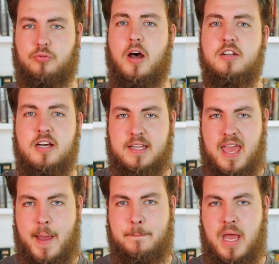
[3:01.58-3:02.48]
run a
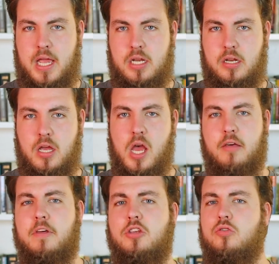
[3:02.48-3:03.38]
campaign
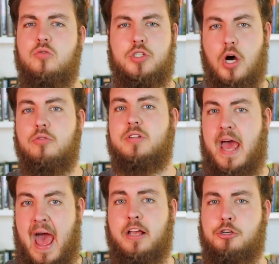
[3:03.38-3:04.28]
that you don't
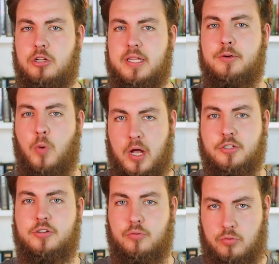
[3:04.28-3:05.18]
actually want to